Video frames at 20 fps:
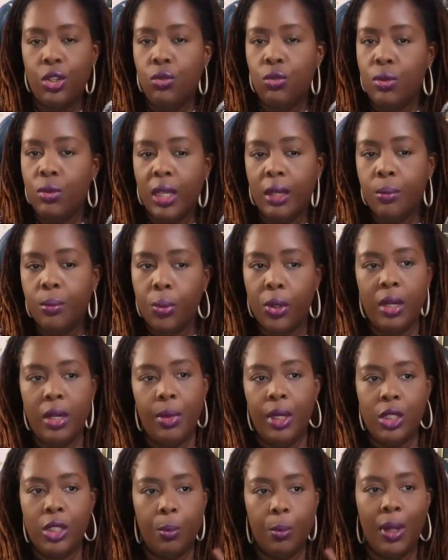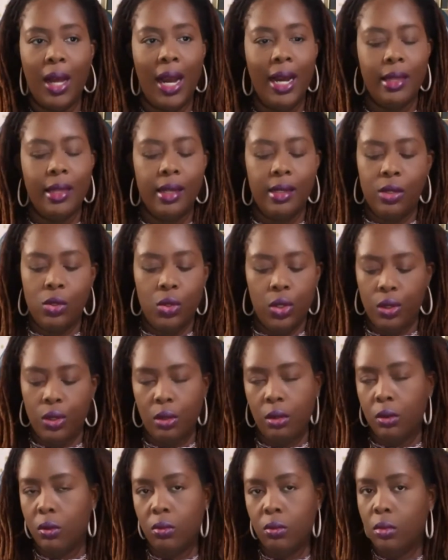you can pretty much apply this
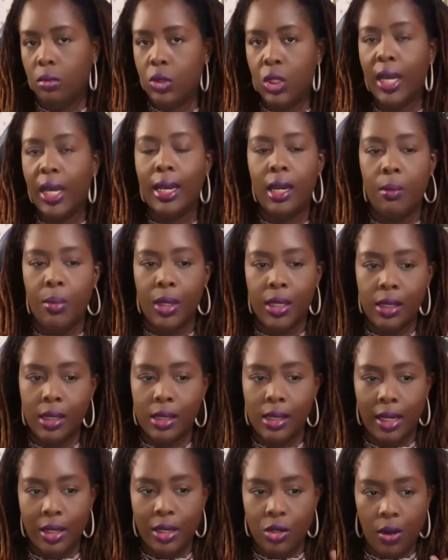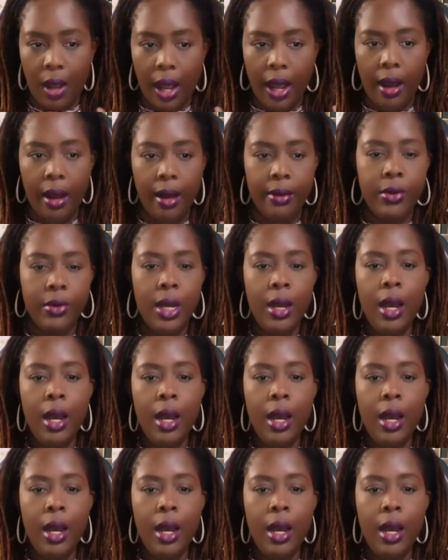to any business that you have.